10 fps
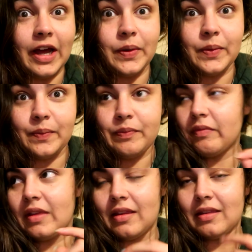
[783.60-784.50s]
out
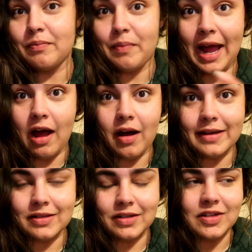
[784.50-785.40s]
my heart
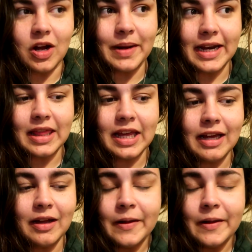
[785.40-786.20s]
is gonna stop kind of thing.